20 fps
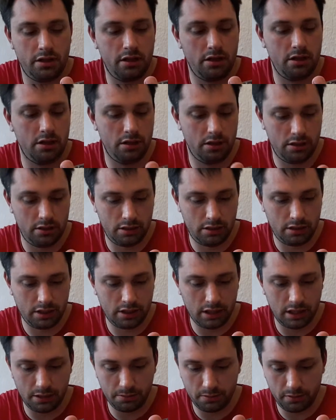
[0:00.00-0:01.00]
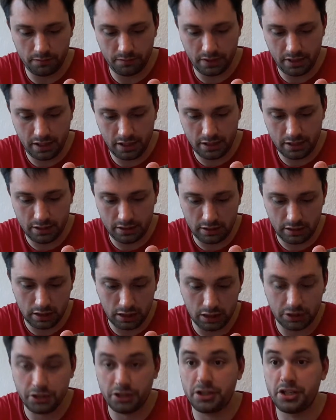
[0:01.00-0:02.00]
a couple of the
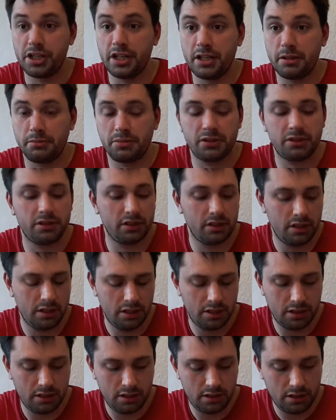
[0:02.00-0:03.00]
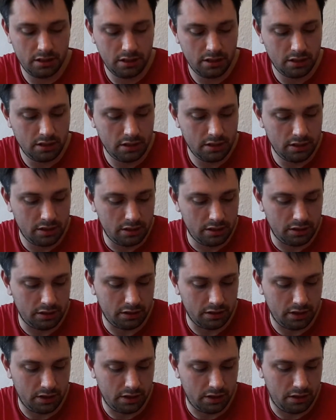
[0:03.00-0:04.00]
larger ships.
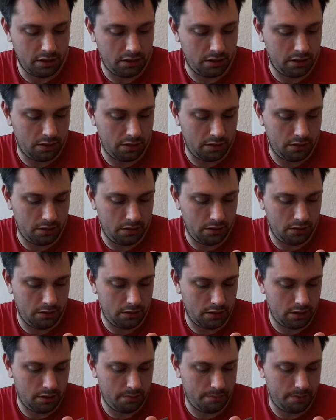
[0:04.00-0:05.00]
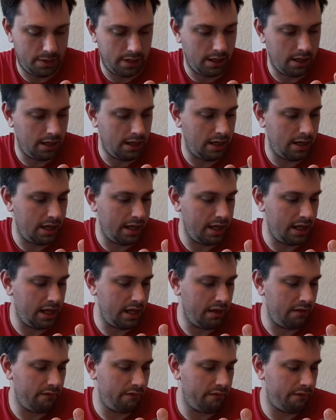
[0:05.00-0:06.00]
So I
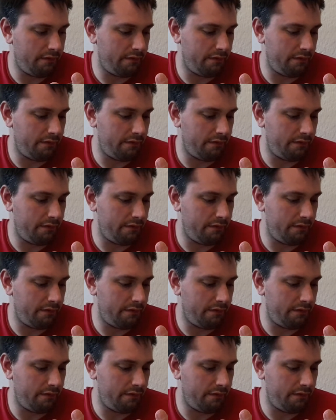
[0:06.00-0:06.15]
believe